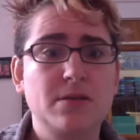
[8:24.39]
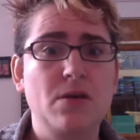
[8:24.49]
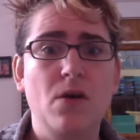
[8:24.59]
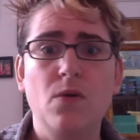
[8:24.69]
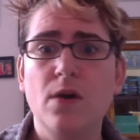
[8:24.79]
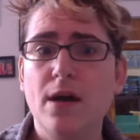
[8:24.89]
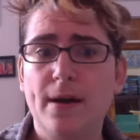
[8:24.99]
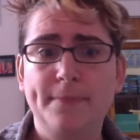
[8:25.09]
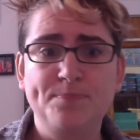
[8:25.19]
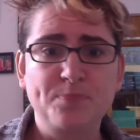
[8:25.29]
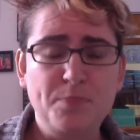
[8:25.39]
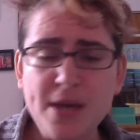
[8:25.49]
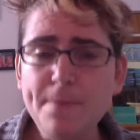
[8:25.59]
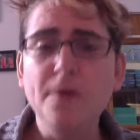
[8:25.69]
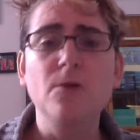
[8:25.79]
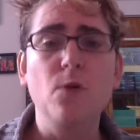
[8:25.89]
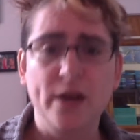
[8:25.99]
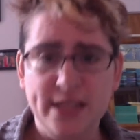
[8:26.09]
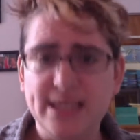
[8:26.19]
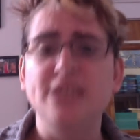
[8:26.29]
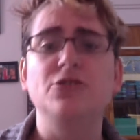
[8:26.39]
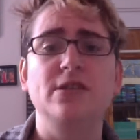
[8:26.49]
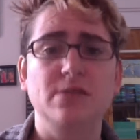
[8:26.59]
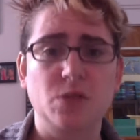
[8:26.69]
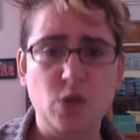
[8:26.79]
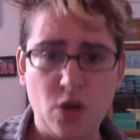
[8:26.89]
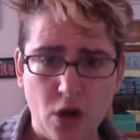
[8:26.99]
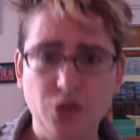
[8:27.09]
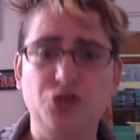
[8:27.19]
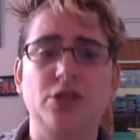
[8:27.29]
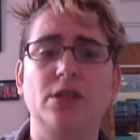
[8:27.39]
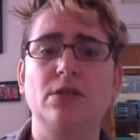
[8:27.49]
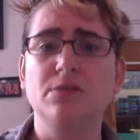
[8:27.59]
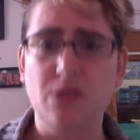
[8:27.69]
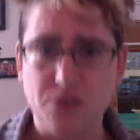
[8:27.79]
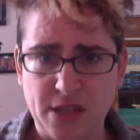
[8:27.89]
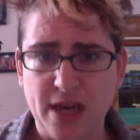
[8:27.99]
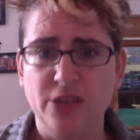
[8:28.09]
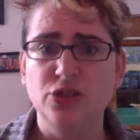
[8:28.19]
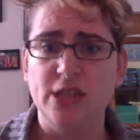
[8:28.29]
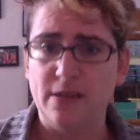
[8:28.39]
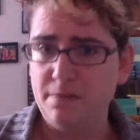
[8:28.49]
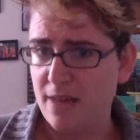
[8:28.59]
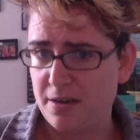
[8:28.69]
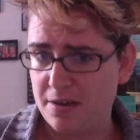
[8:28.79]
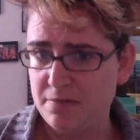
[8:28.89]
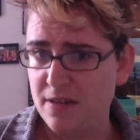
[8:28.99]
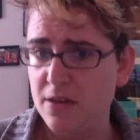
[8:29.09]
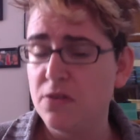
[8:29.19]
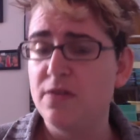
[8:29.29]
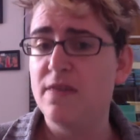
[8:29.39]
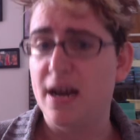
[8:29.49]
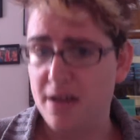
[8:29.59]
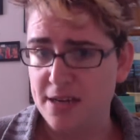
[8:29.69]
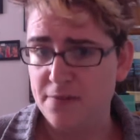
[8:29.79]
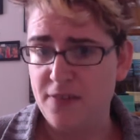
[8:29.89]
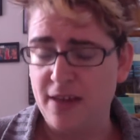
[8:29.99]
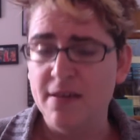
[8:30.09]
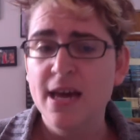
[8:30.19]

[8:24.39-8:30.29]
So people, organizations, culture, sociology, that kind of thing.